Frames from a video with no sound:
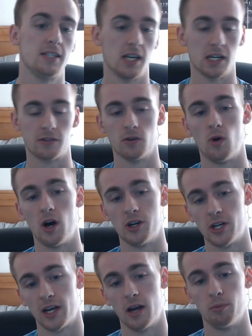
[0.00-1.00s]
Thanks for
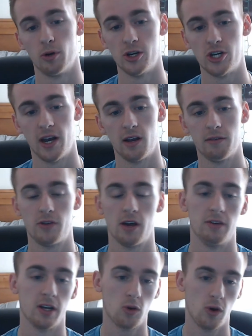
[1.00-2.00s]
watching. I appreciate it. If you have
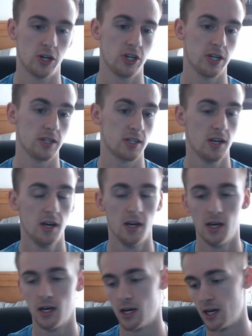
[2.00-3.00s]
any questions,
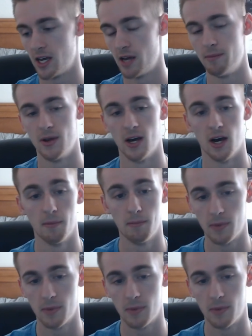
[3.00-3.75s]
hit me up.